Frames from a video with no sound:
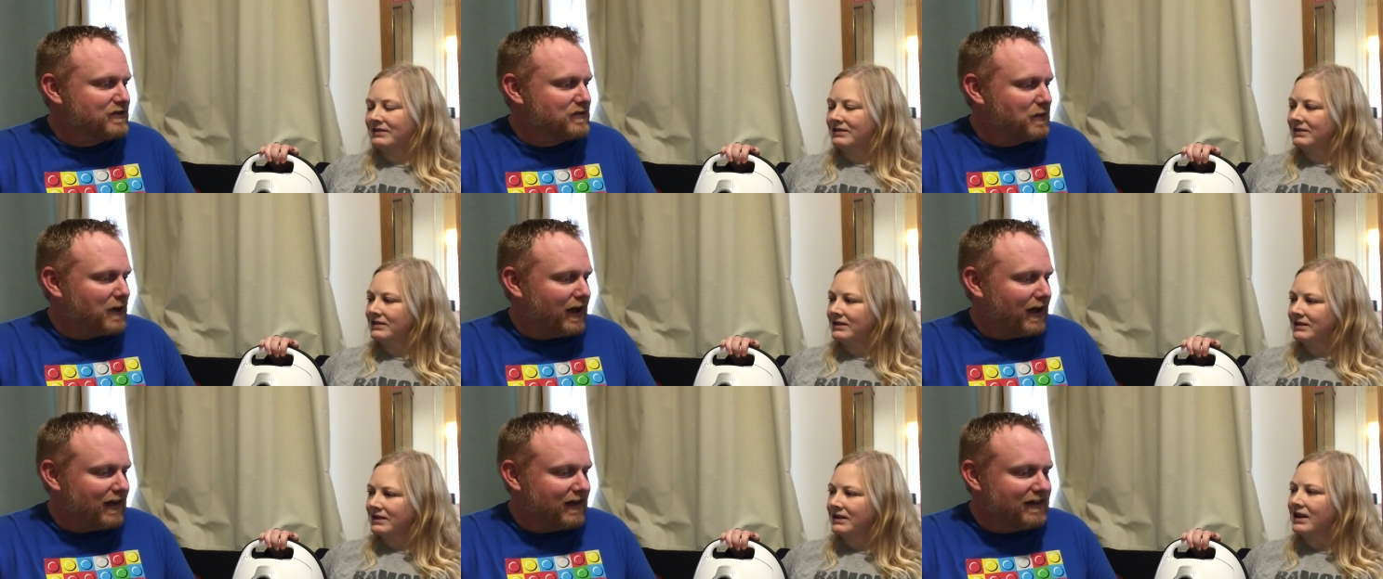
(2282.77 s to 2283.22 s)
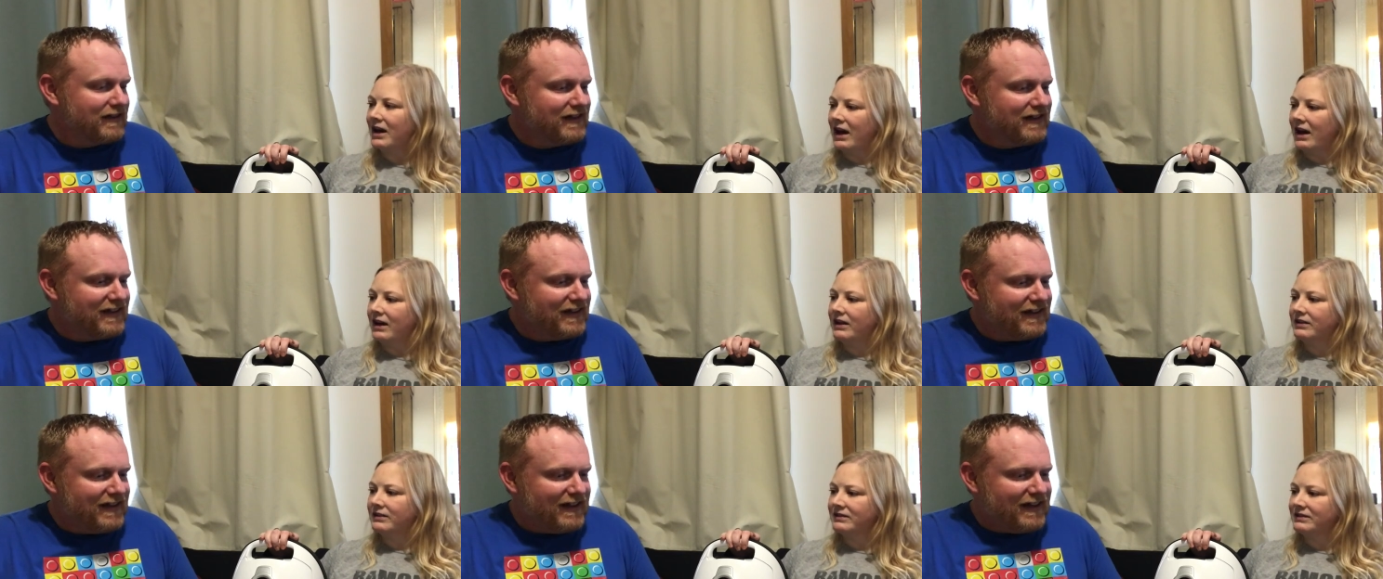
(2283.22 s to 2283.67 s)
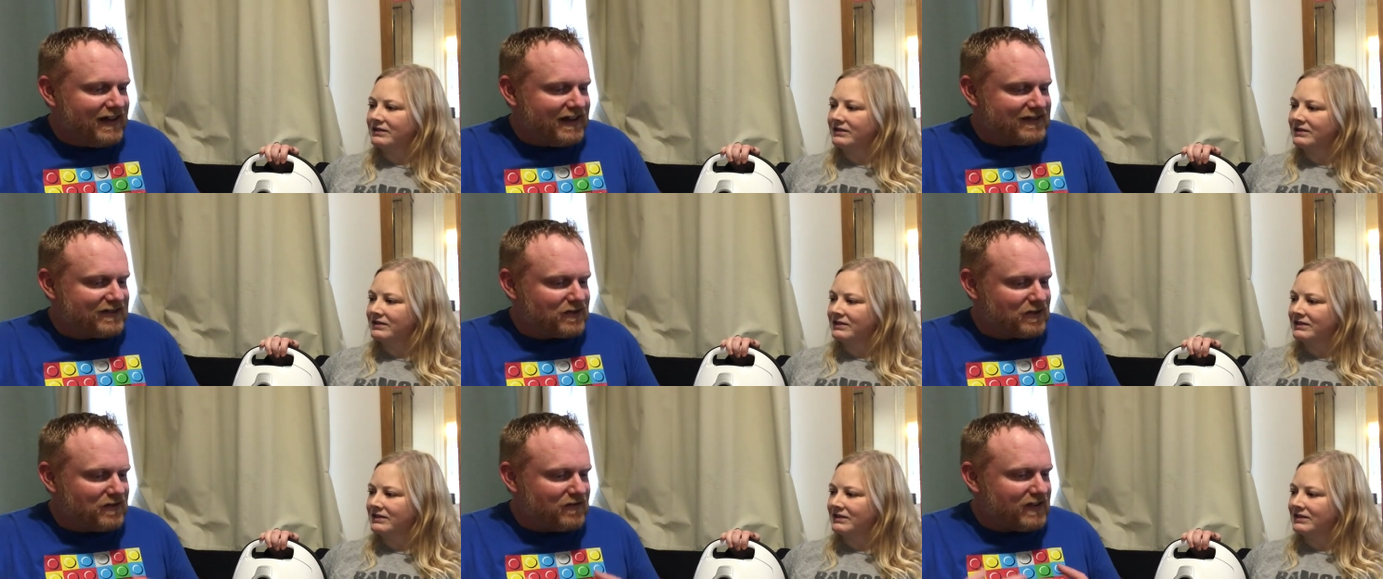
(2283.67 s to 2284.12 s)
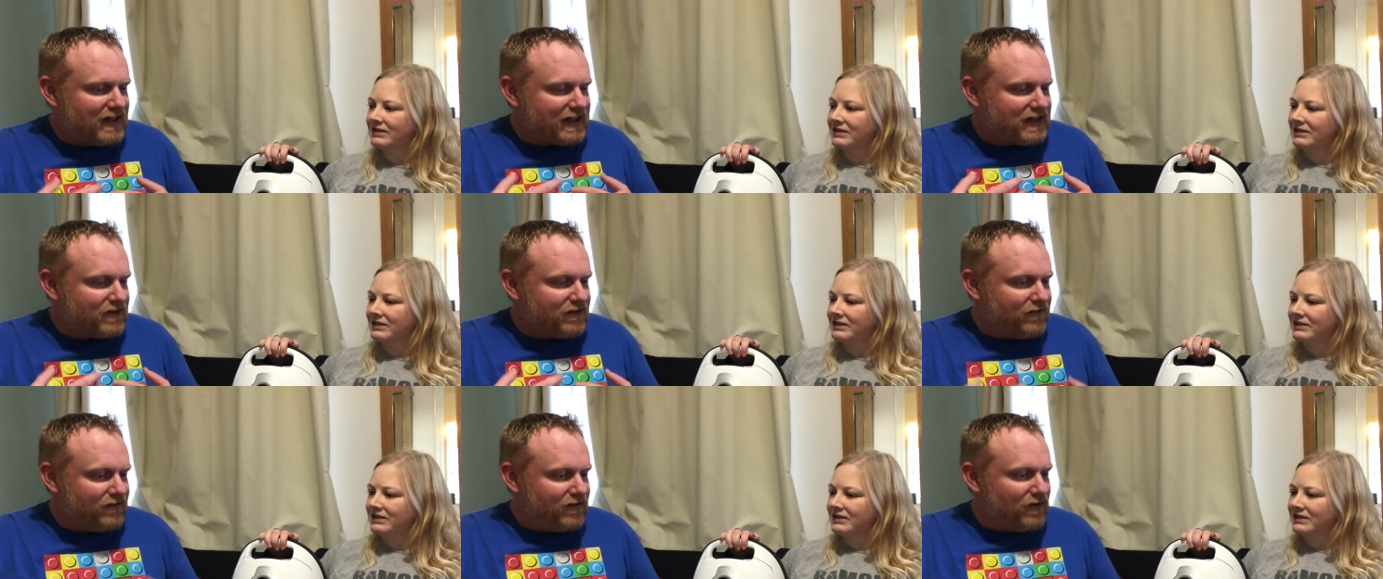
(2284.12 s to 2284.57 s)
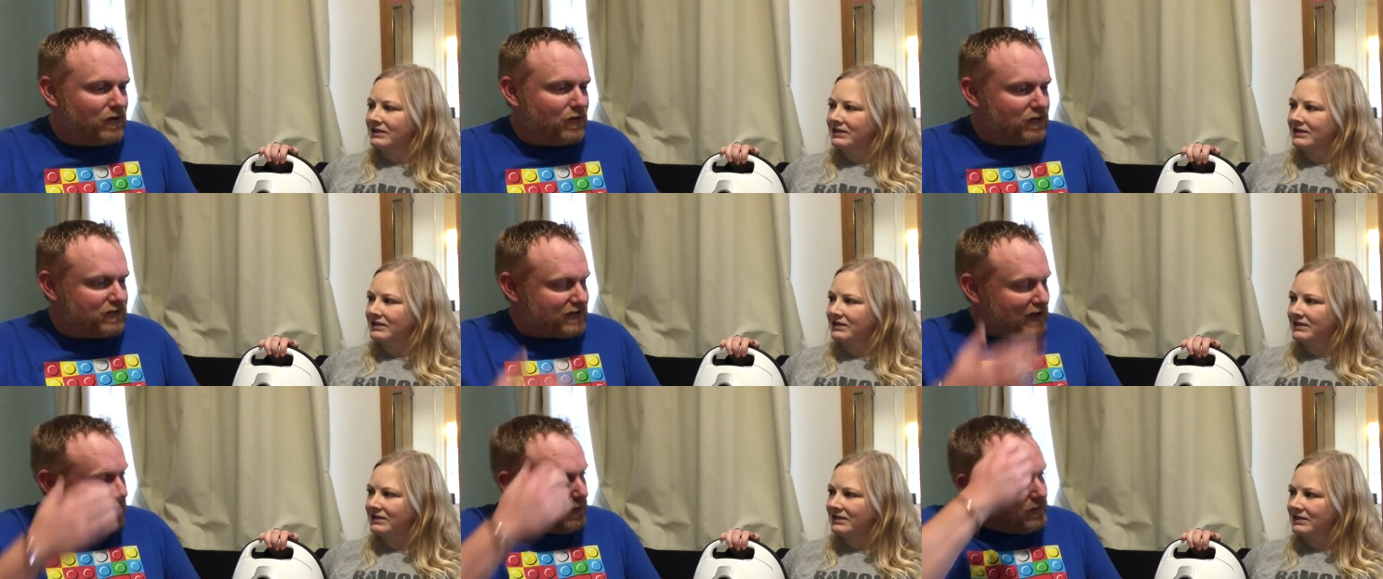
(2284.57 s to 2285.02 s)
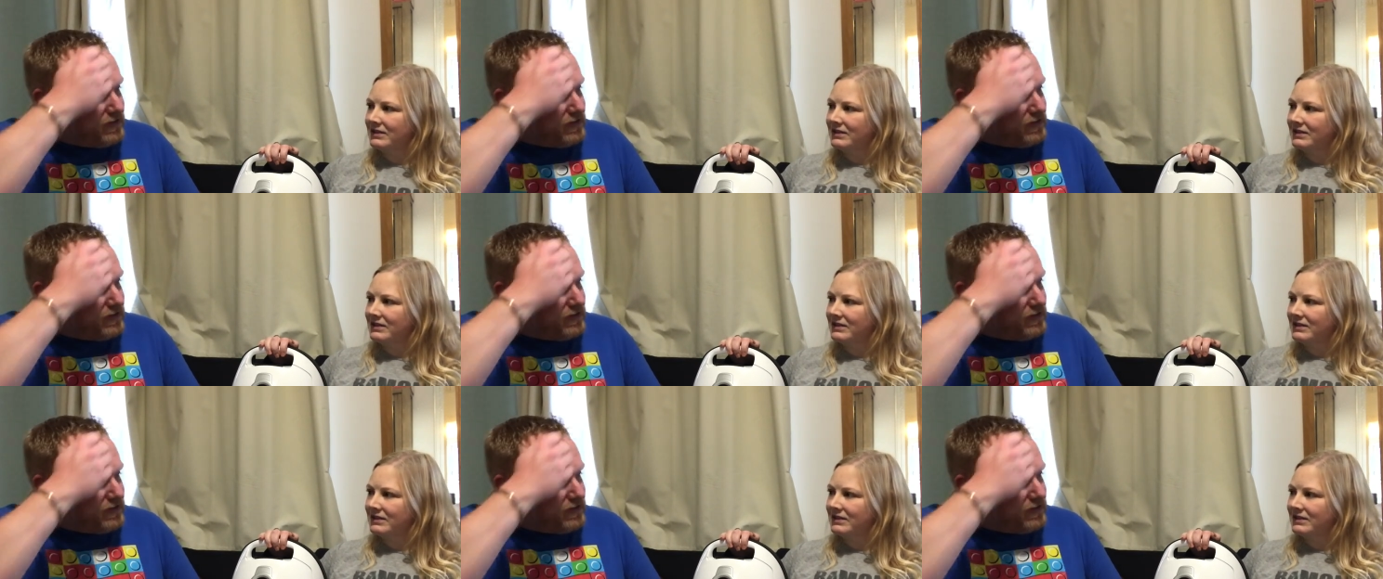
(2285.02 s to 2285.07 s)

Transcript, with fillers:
Speaker 1: as well. Yeah. It's sort of like the floors. I